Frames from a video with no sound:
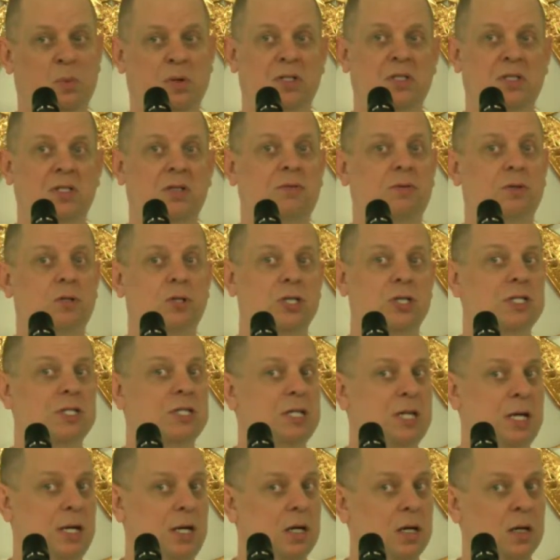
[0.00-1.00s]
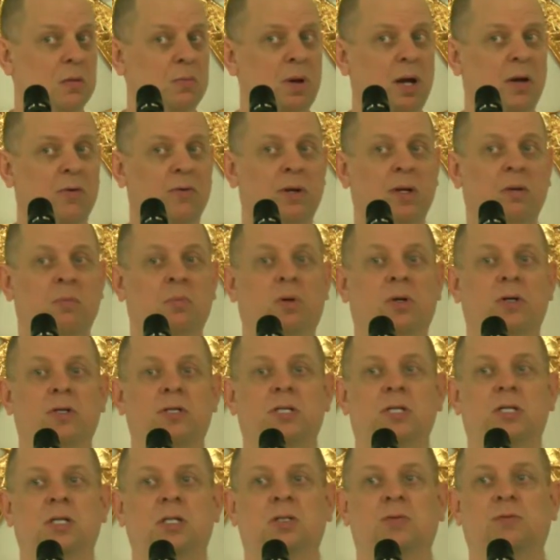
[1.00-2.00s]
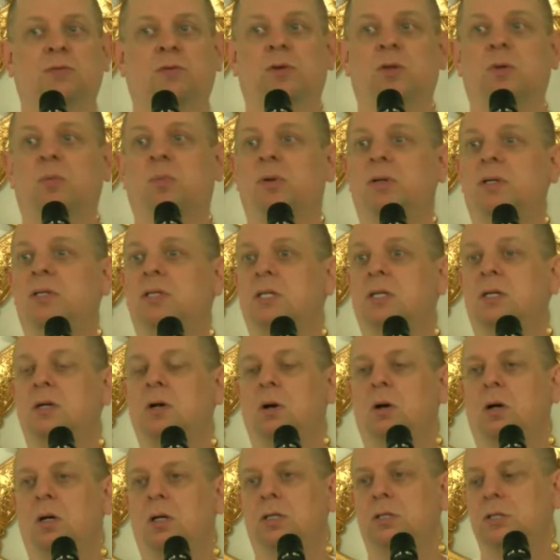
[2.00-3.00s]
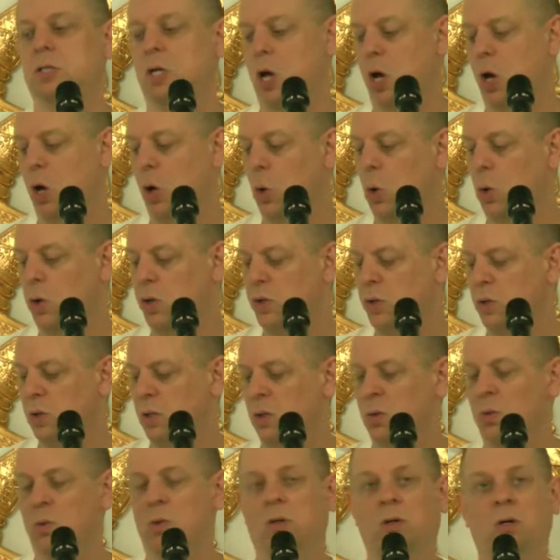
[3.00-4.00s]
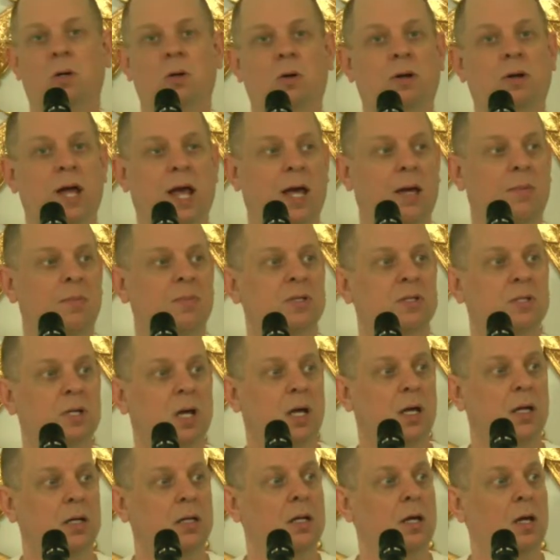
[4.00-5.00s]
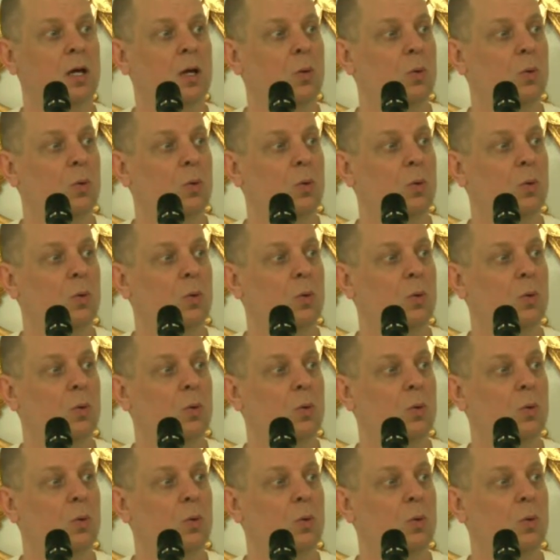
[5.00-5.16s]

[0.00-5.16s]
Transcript: printed versions here by reimbursing us for the printing cost, or you can order it on Amazon.